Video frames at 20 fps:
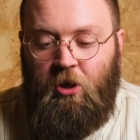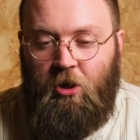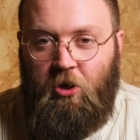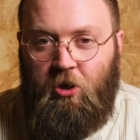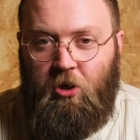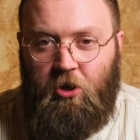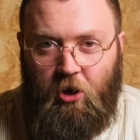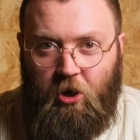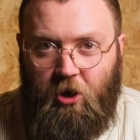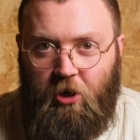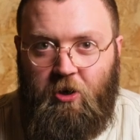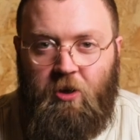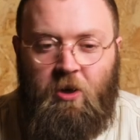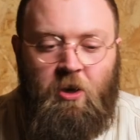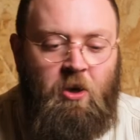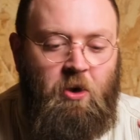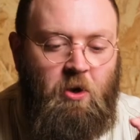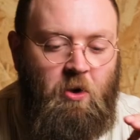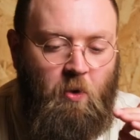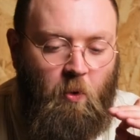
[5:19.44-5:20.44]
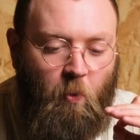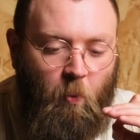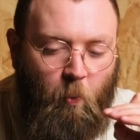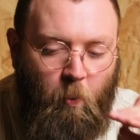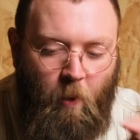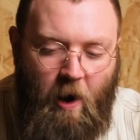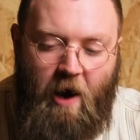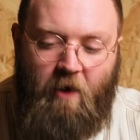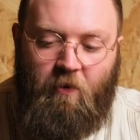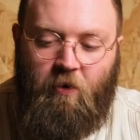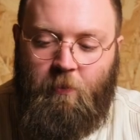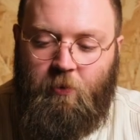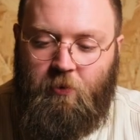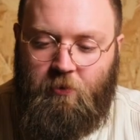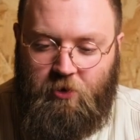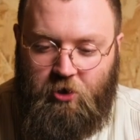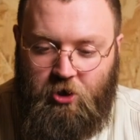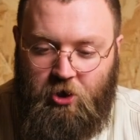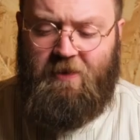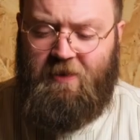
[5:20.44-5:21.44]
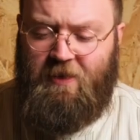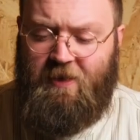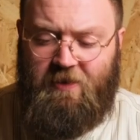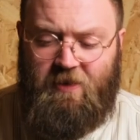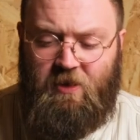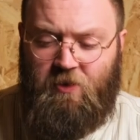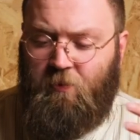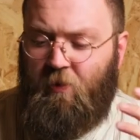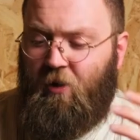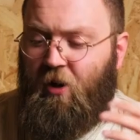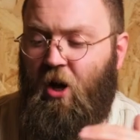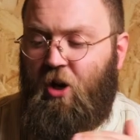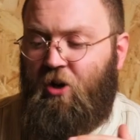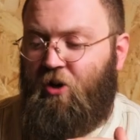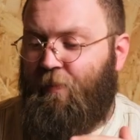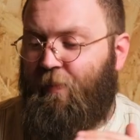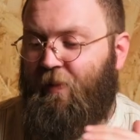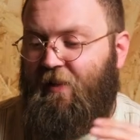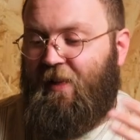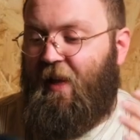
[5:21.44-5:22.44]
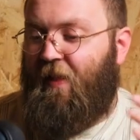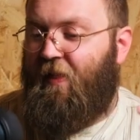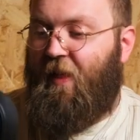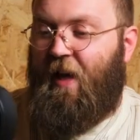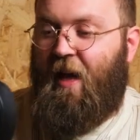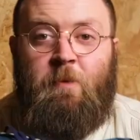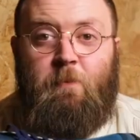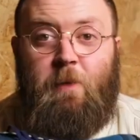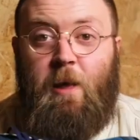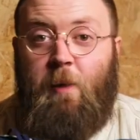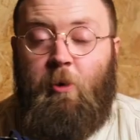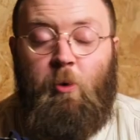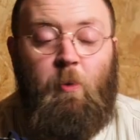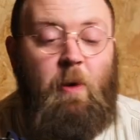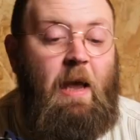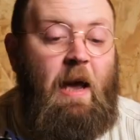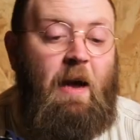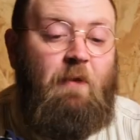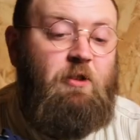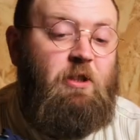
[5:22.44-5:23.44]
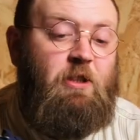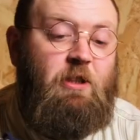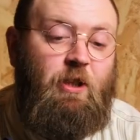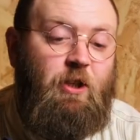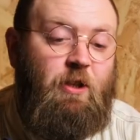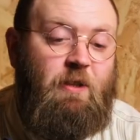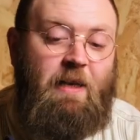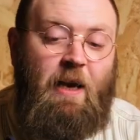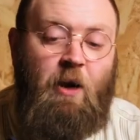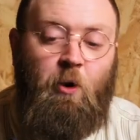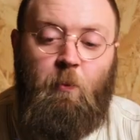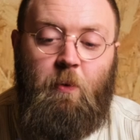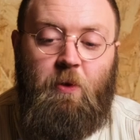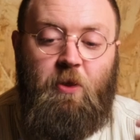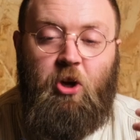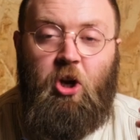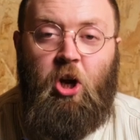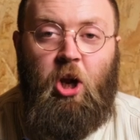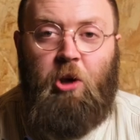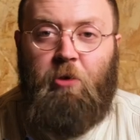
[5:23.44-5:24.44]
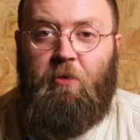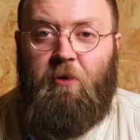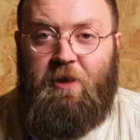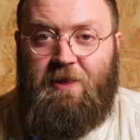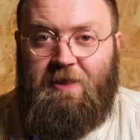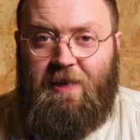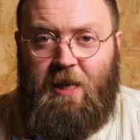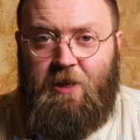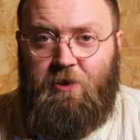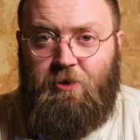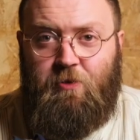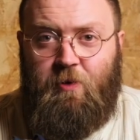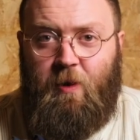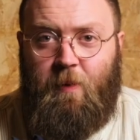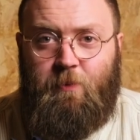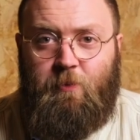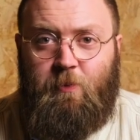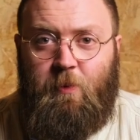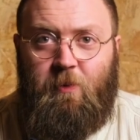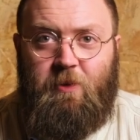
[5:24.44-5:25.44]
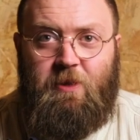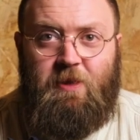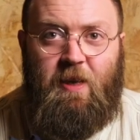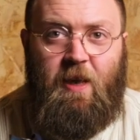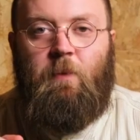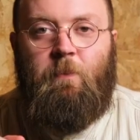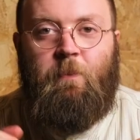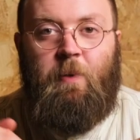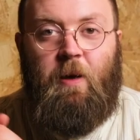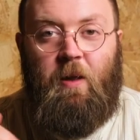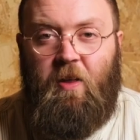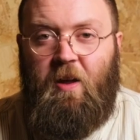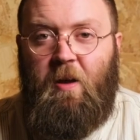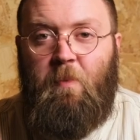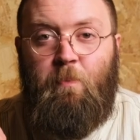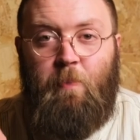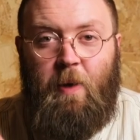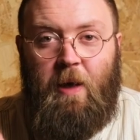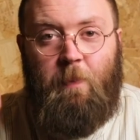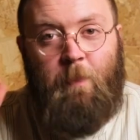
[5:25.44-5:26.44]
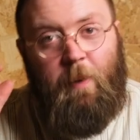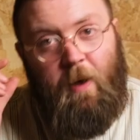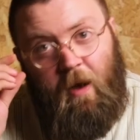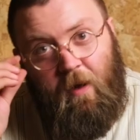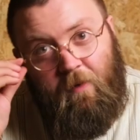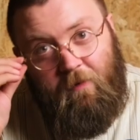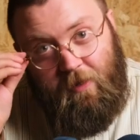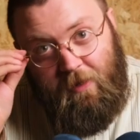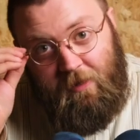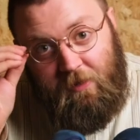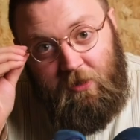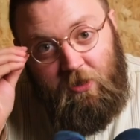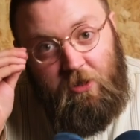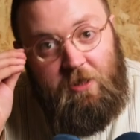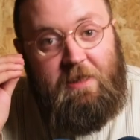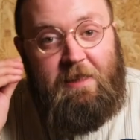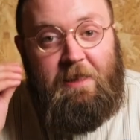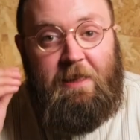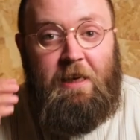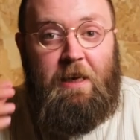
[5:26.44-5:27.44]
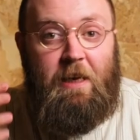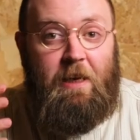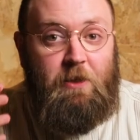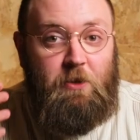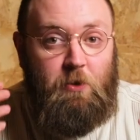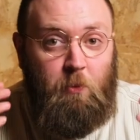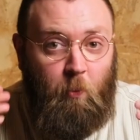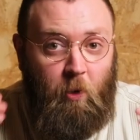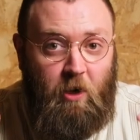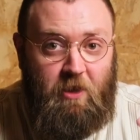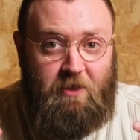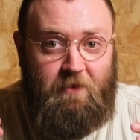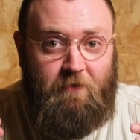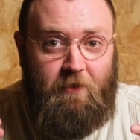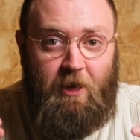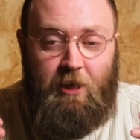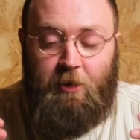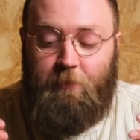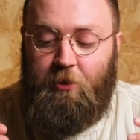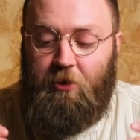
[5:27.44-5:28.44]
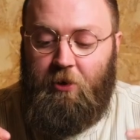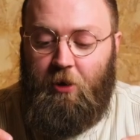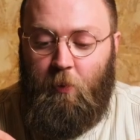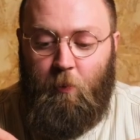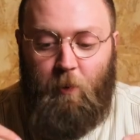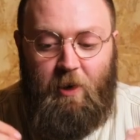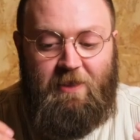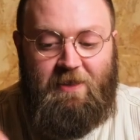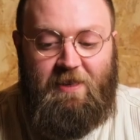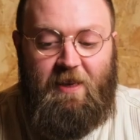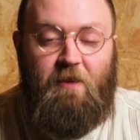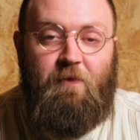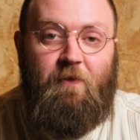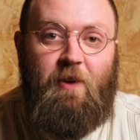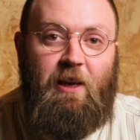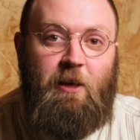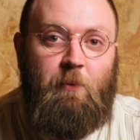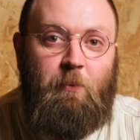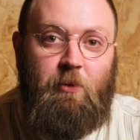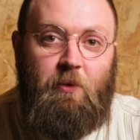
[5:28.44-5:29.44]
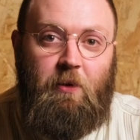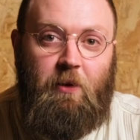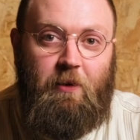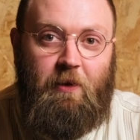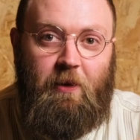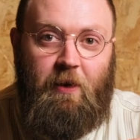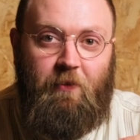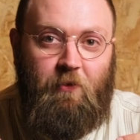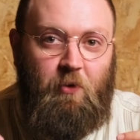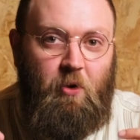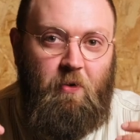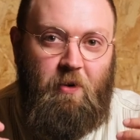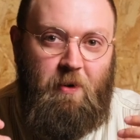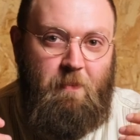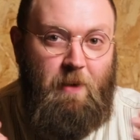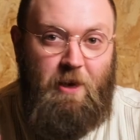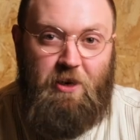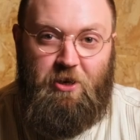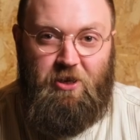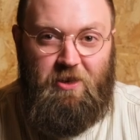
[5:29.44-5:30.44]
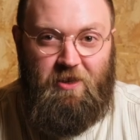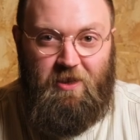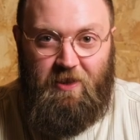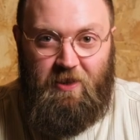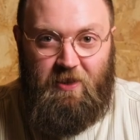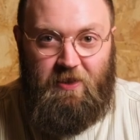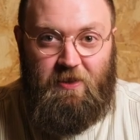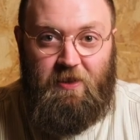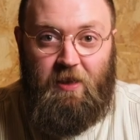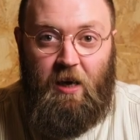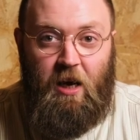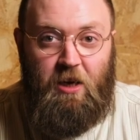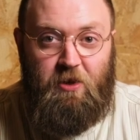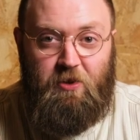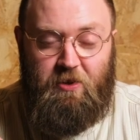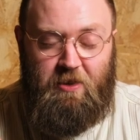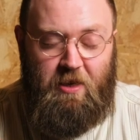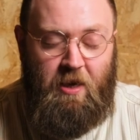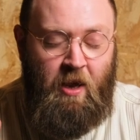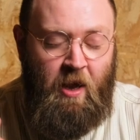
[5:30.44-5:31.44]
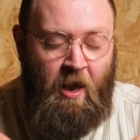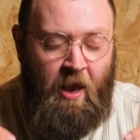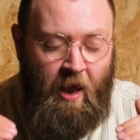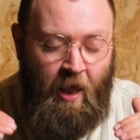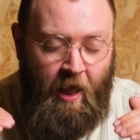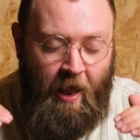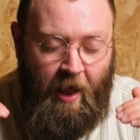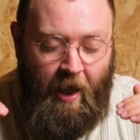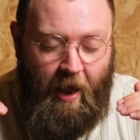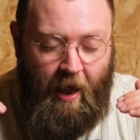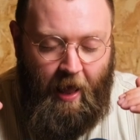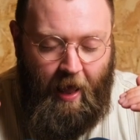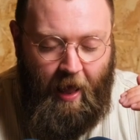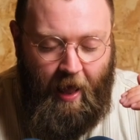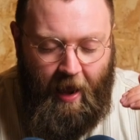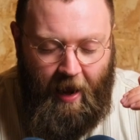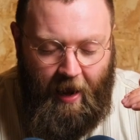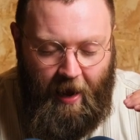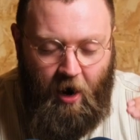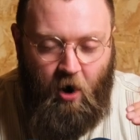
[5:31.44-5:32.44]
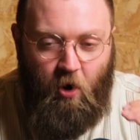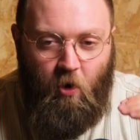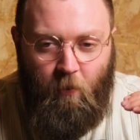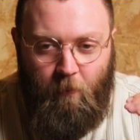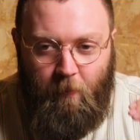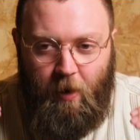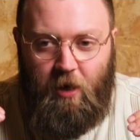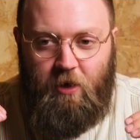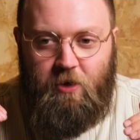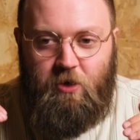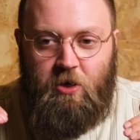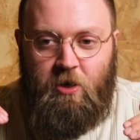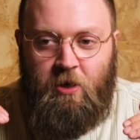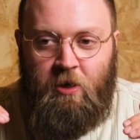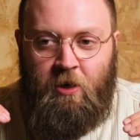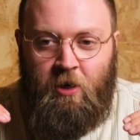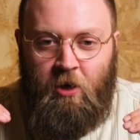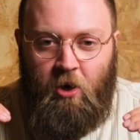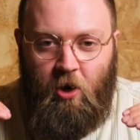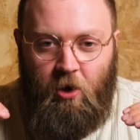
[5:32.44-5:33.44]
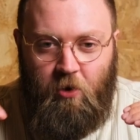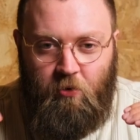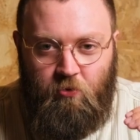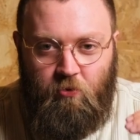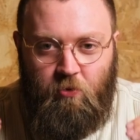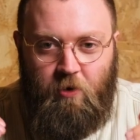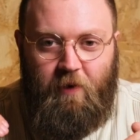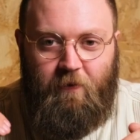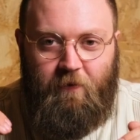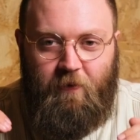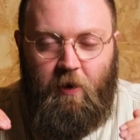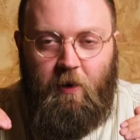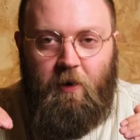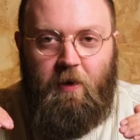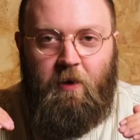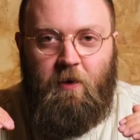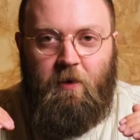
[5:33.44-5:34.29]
good wearable shoe. This is 100% that. Maybe we have just looked out with the color of the tent scraps we were sent, but I think a big part of this is just leaning into what's available. And when I say available, I've already mentioned at the start just how much horrific